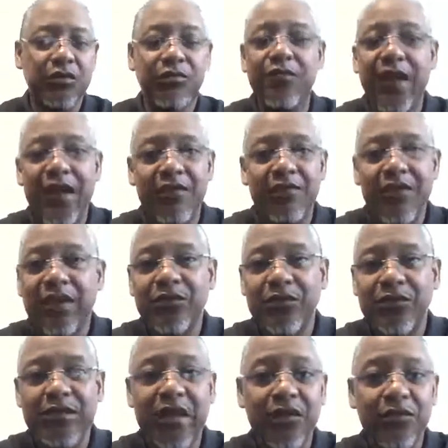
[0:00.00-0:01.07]
of
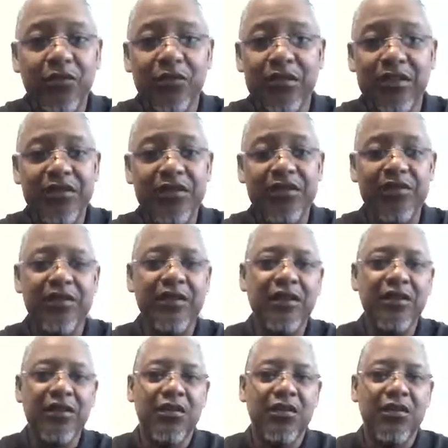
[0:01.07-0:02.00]
$5,000 a year